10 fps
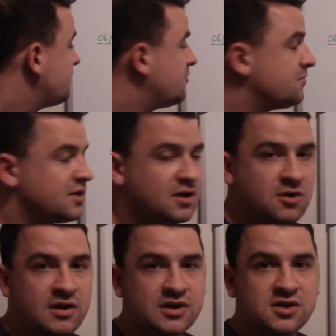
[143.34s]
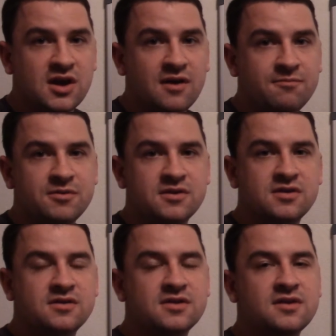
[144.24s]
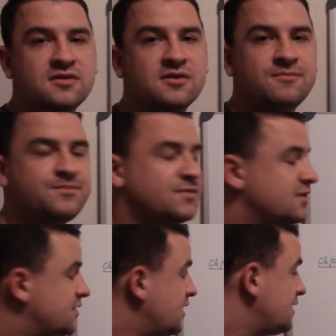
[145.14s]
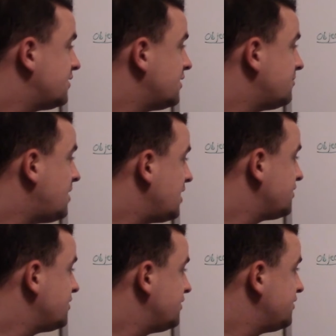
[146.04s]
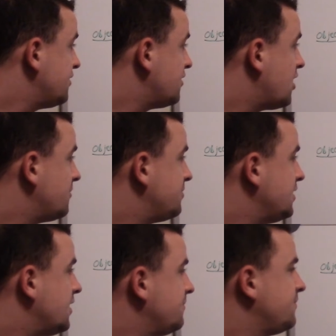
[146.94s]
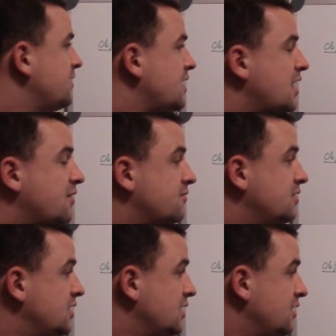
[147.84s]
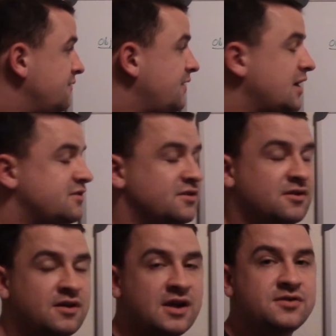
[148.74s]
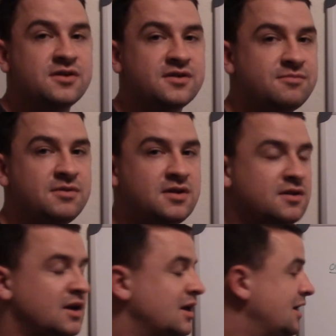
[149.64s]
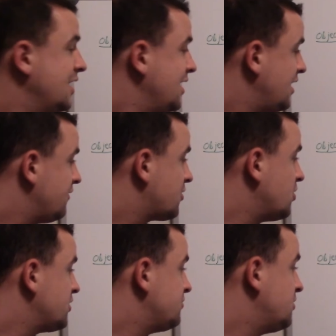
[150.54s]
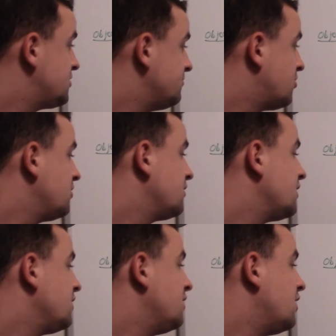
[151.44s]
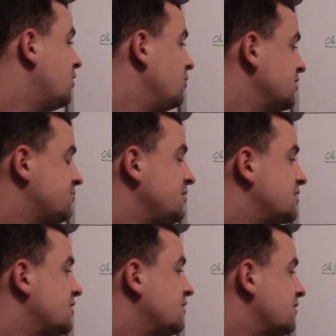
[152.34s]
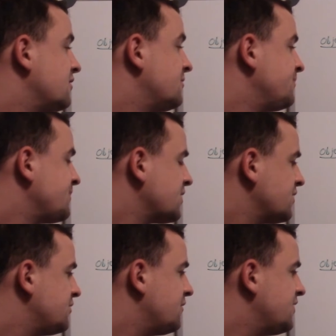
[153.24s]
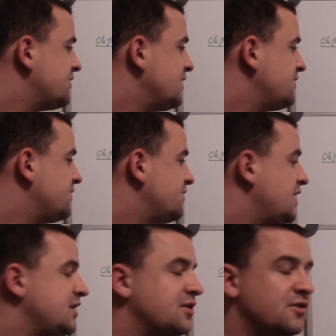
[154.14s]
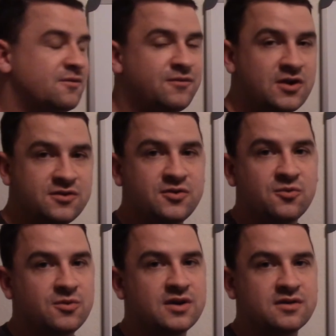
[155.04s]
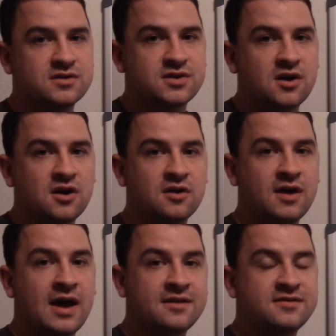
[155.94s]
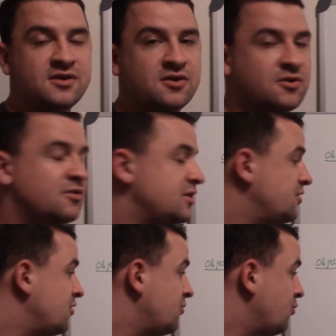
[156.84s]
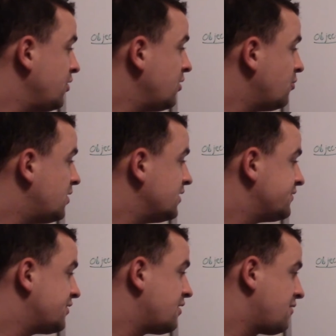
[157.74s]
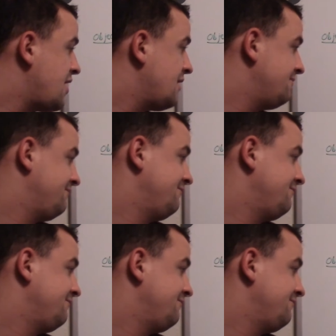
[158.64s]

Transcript: from the crankshaft position sensor that monitors your RPM and how fast your engine is spinning. And of course, most importantly, the wheel speed sensors. So if it senses that your front two wheels are at zero and your rear ones are at